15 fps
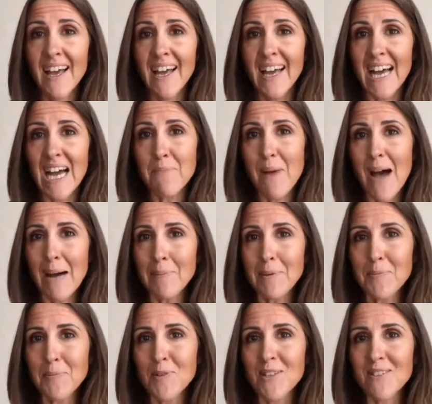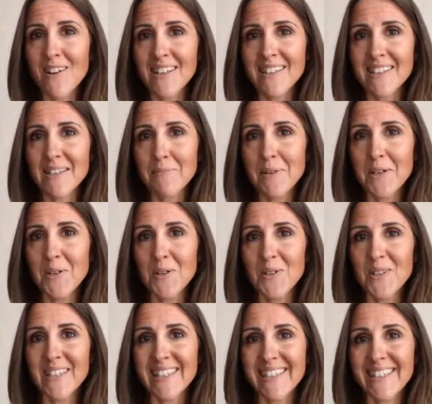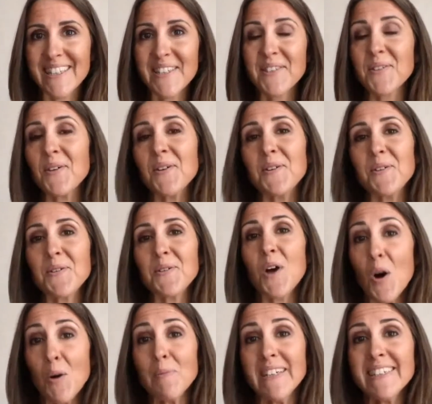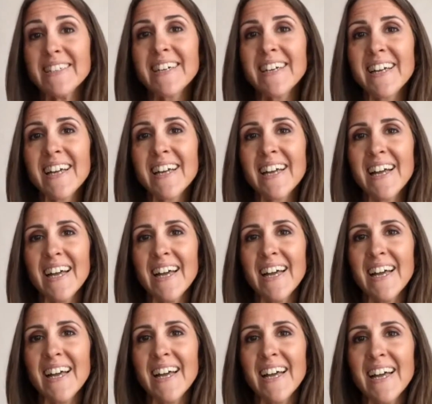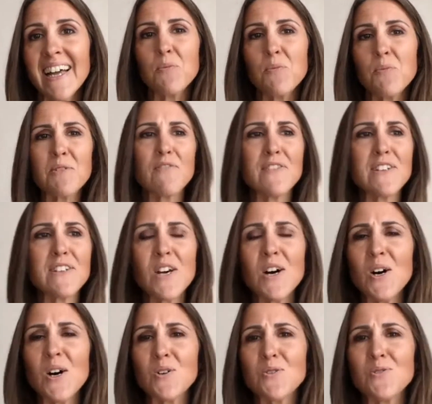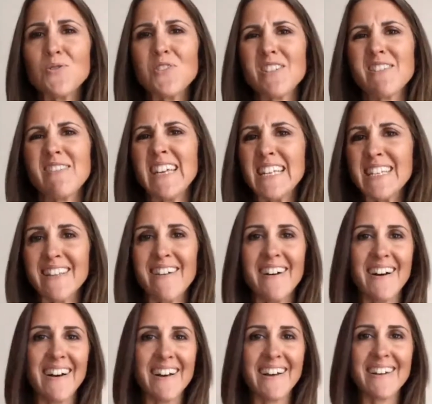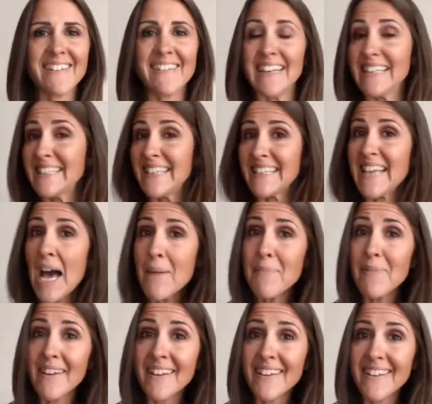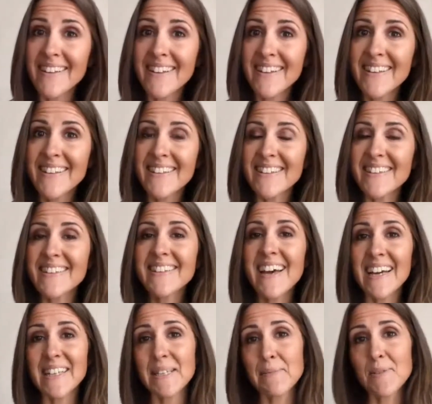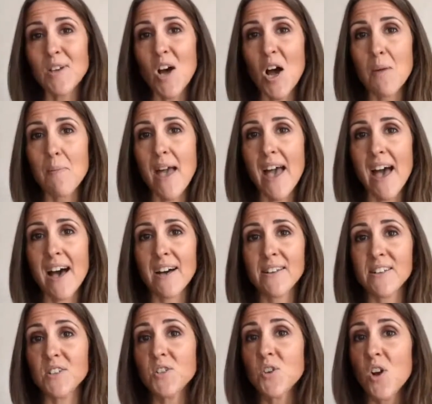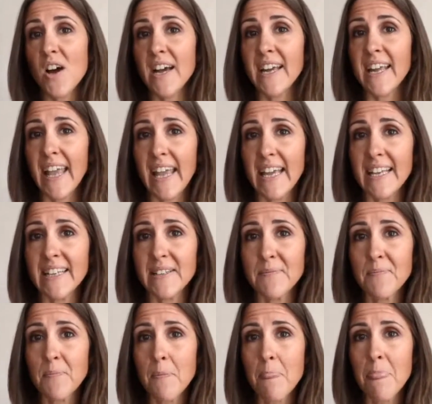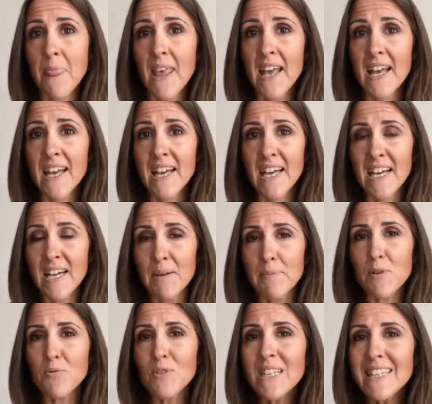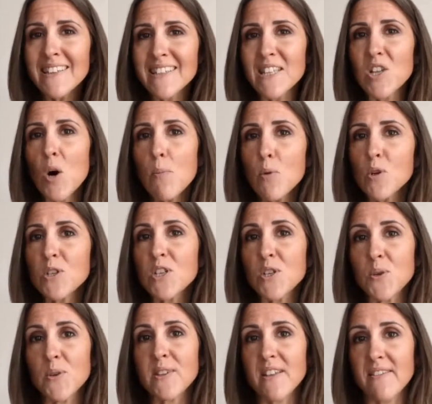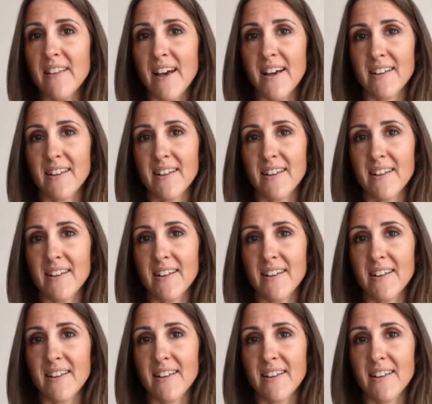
And perhaps precisely because it is so common, women are often told things like, these things happen, just take some time out and try again. But really there's a lot more to it than that.